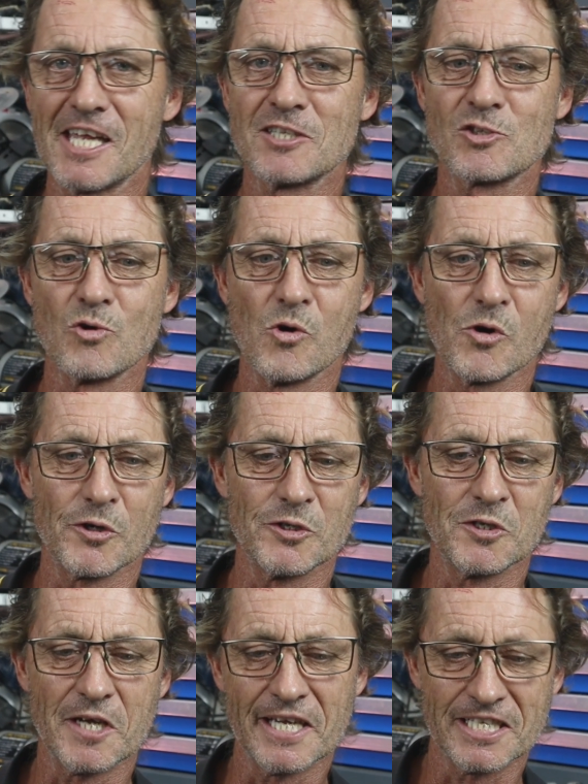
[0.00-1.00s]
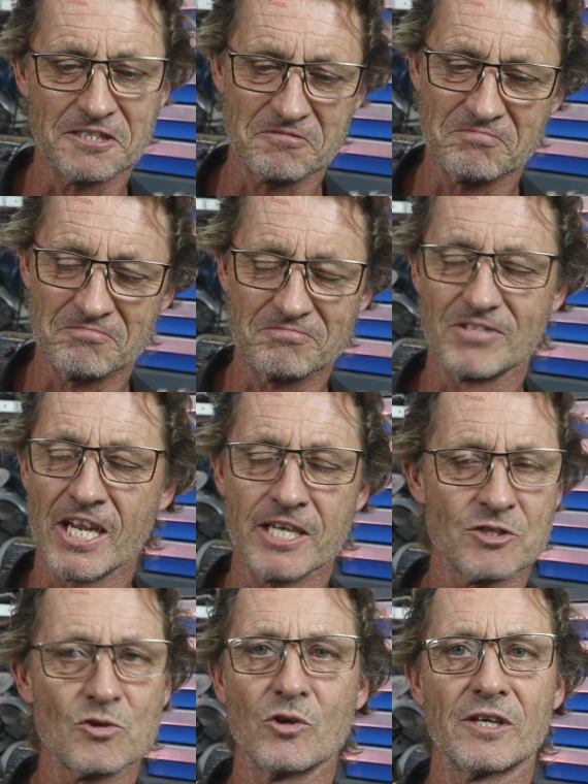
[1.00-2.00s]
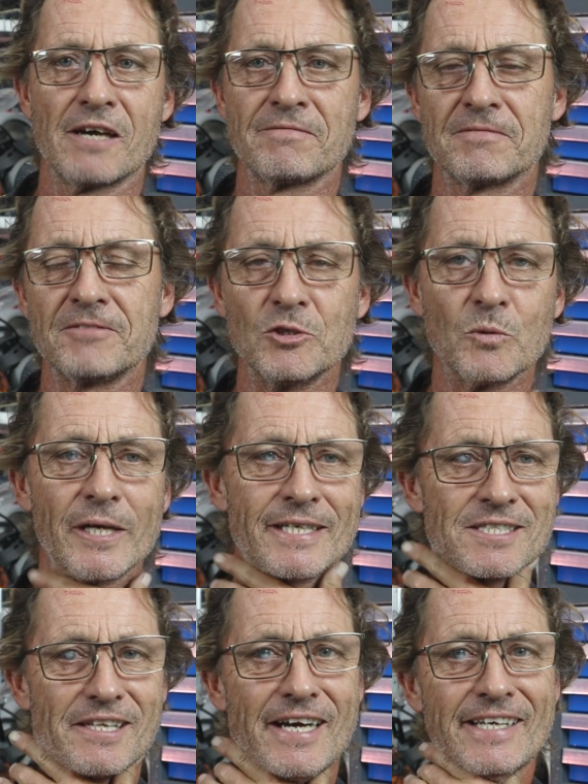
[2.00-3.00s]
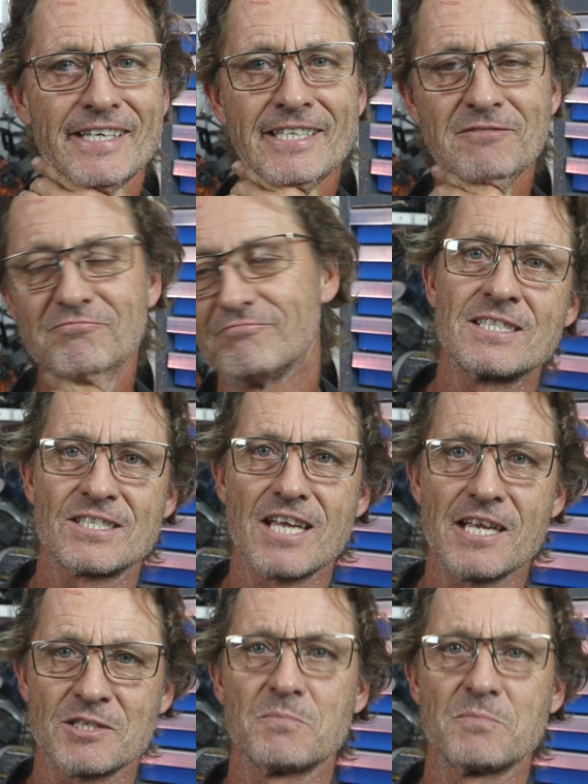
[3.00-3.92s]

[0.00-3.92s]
that sorted, and sure enough, a few weeks later, start